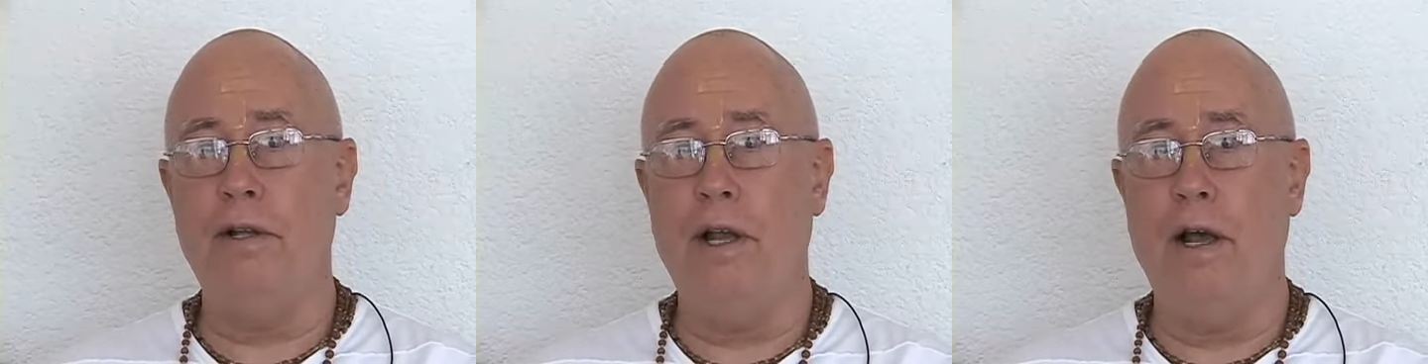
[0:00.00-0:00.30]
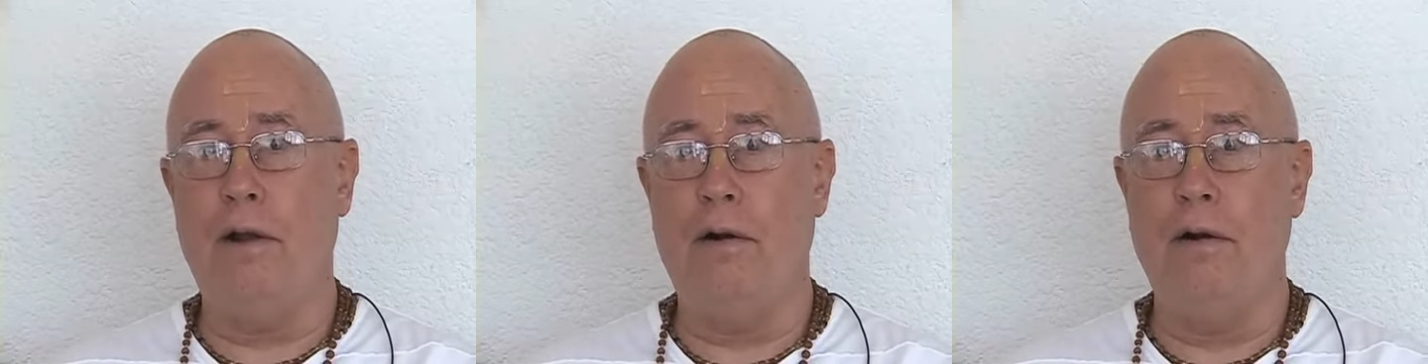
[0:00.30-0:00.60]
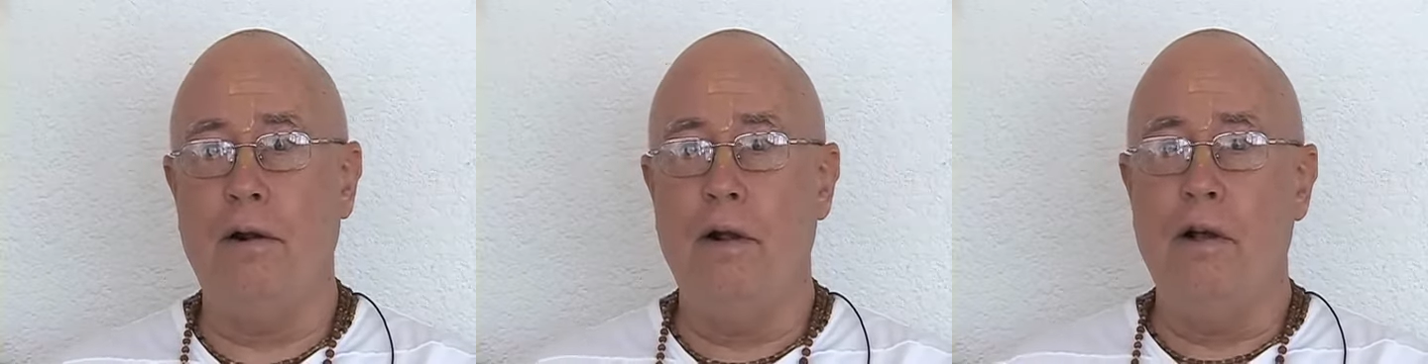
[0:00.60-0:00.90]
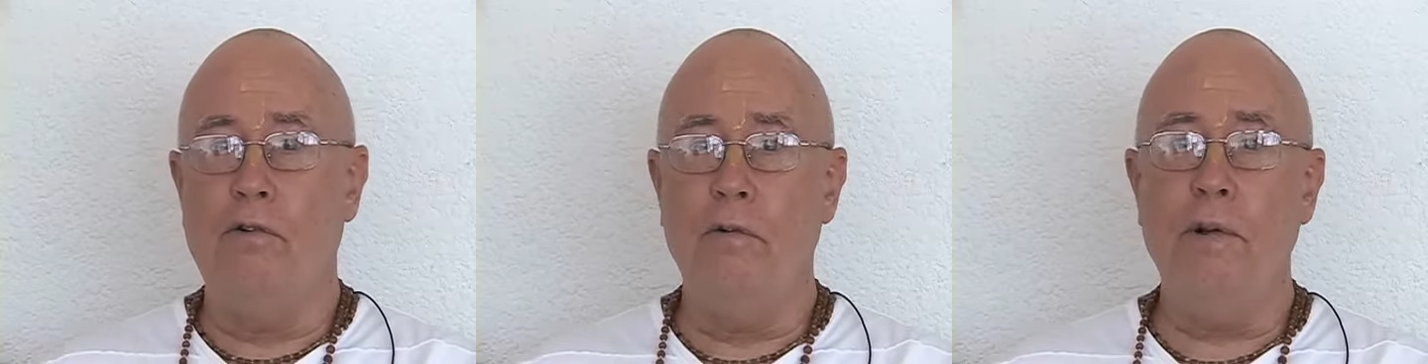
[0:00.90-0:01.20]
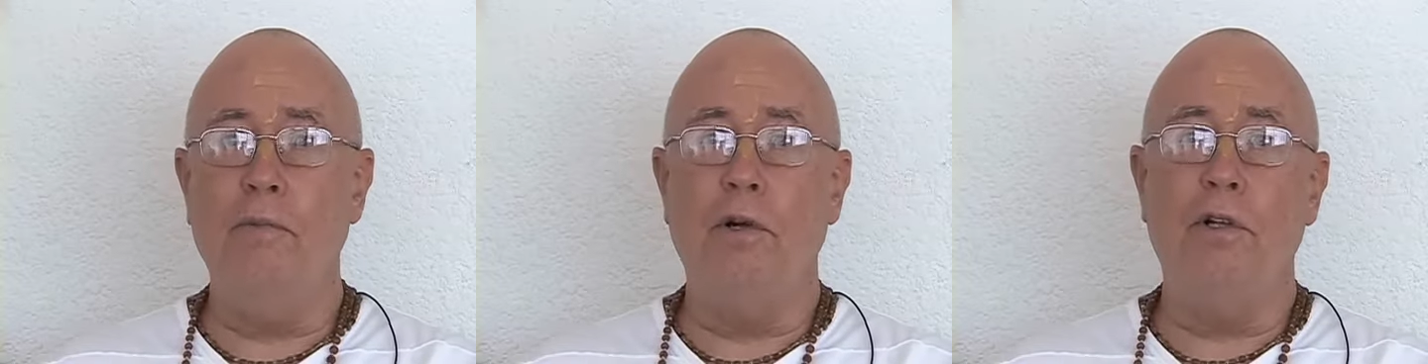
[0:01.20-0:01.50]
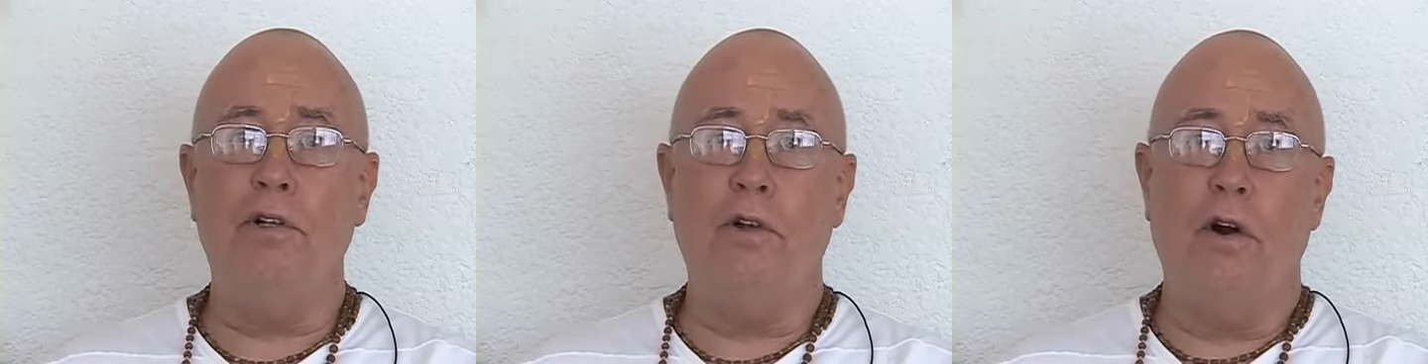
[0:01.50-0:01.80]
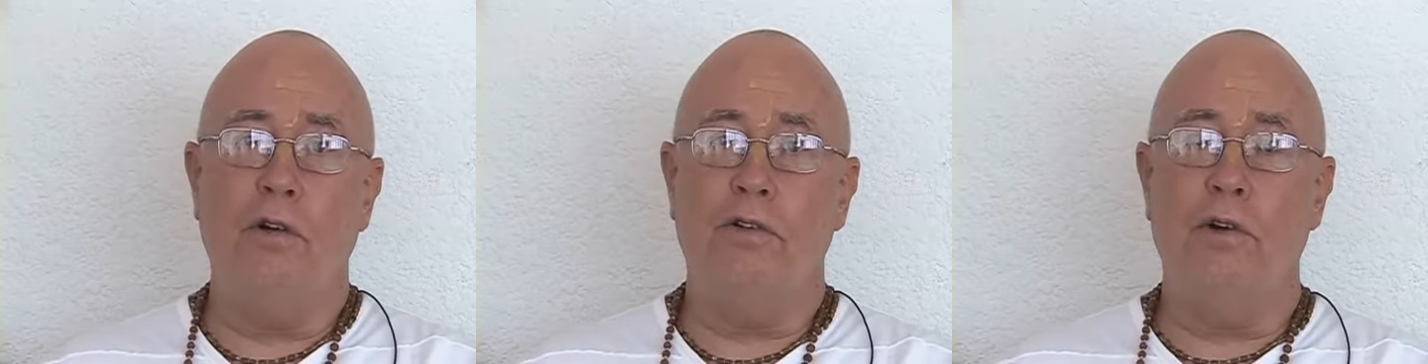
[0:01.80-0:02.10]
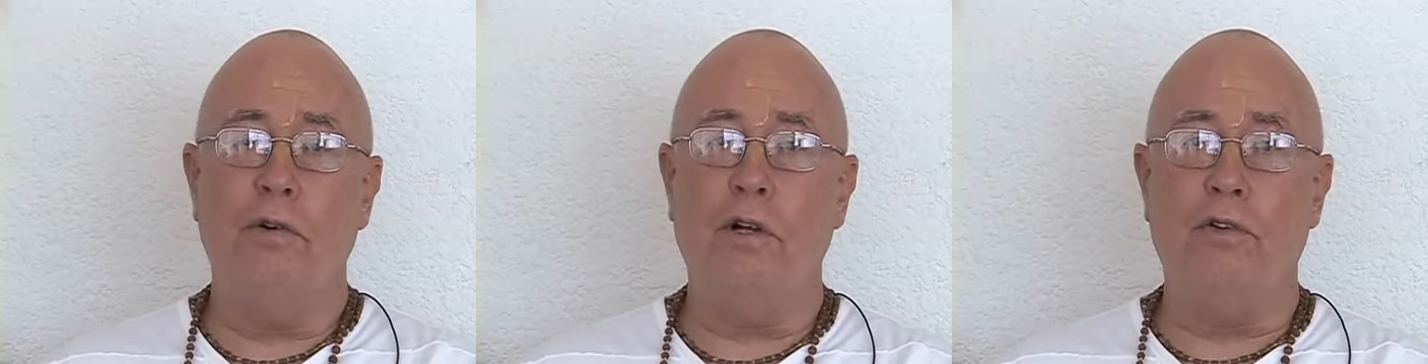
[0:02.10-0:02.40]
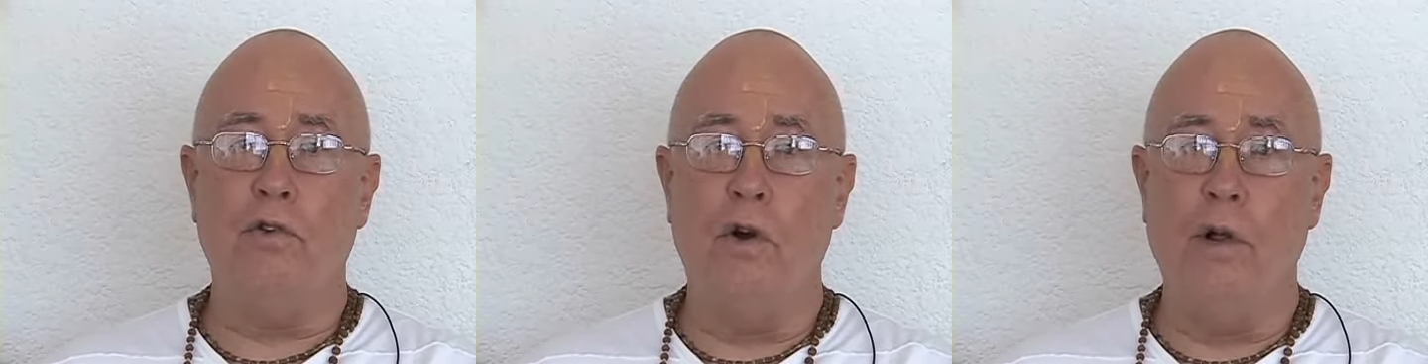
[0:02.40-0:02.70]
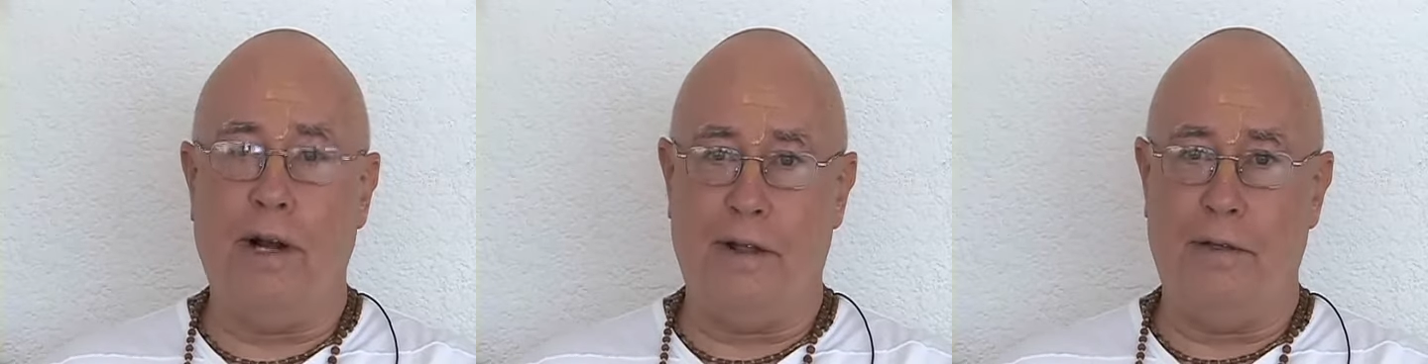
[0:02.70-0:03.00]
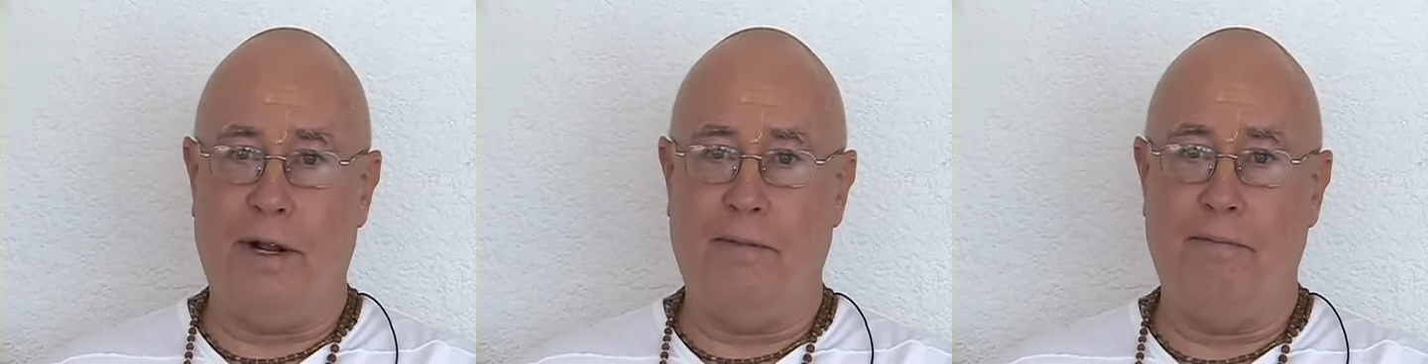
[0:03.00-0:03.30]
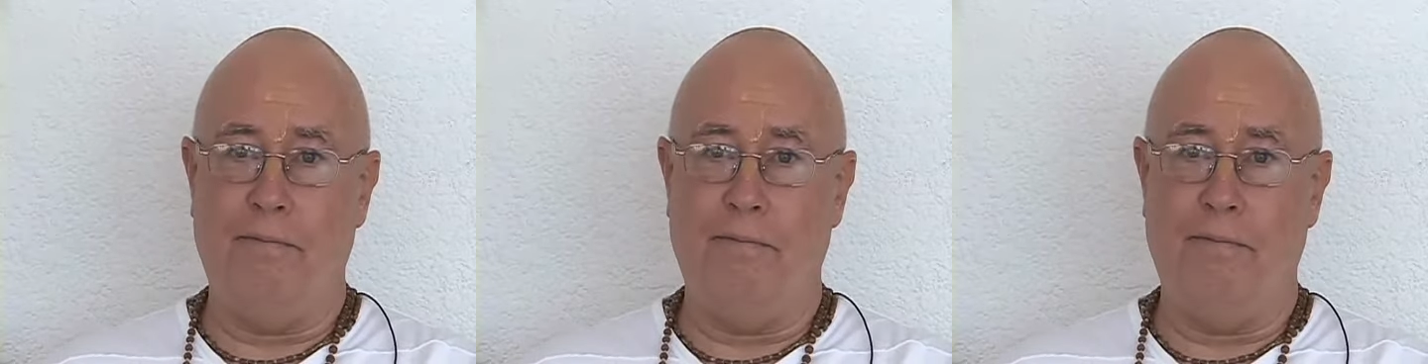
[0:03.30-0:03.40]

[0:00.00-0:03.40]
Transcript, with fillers: together. Remember, the stars don't control anything.